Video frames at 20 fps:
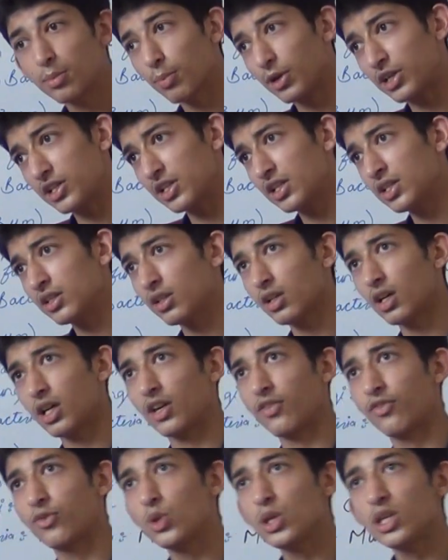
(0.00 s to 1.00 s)
But
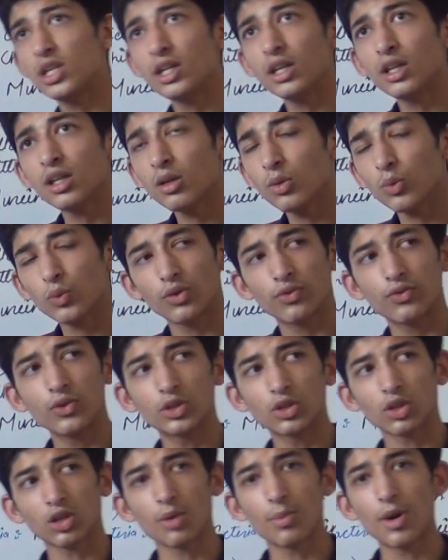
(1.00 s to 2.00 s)
if
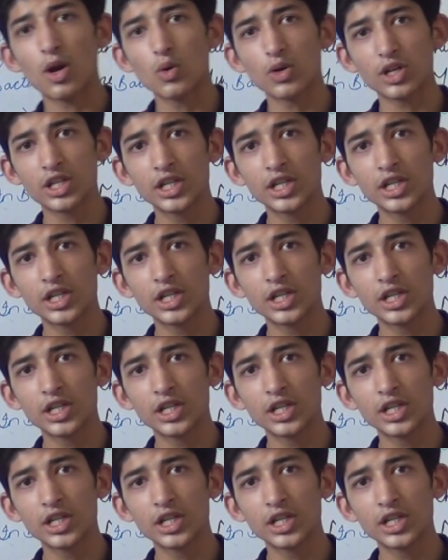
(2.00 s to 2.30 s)
we talk about